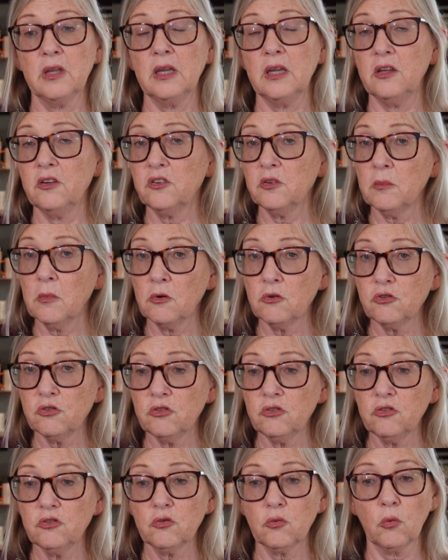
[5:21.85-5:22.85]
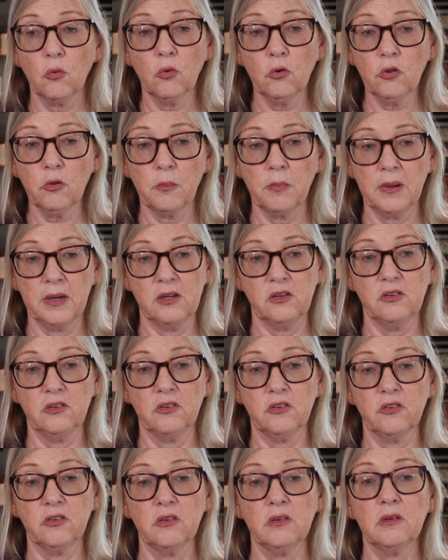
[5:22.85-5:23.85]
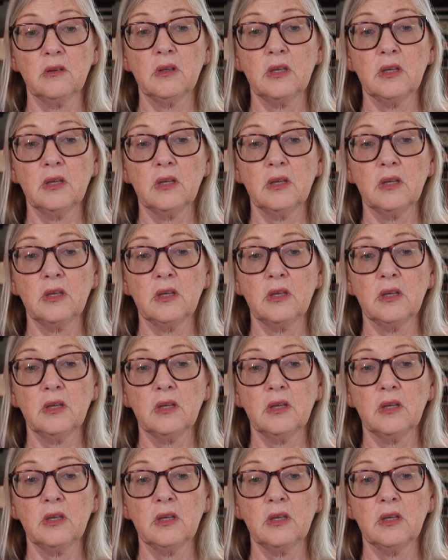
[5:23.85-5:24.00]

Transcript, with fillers: his emotions or the patient's.